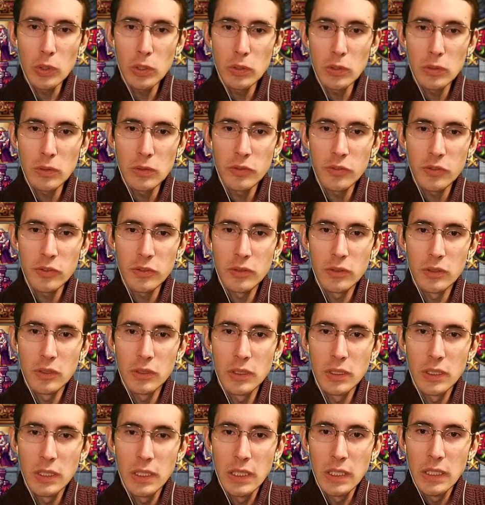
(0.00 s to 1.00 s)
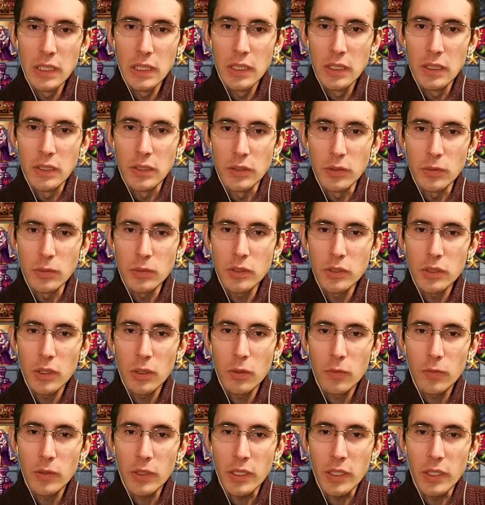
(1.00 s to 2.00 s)
Jules. You can
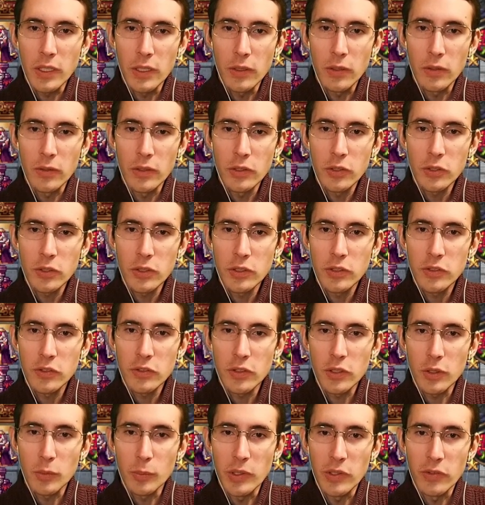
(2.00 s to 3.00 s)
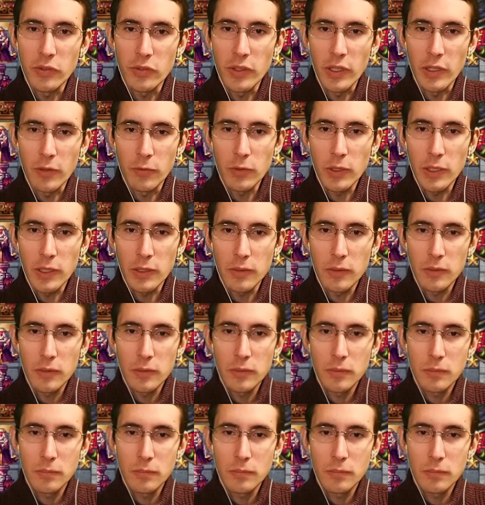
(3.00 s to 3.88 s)
go over here. This should still be safe, right?